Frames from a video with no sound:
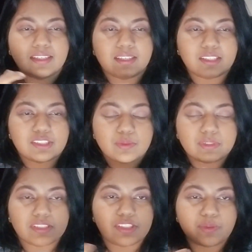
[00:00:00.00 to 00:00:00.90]
because
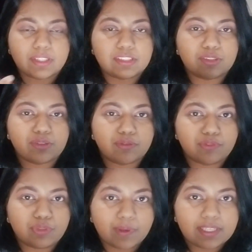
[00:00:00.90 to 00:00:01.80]
she went to
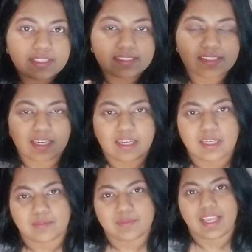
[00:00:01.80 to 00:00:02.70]
view it,
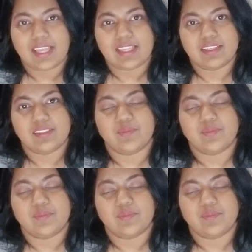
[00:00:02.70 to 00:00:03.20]
and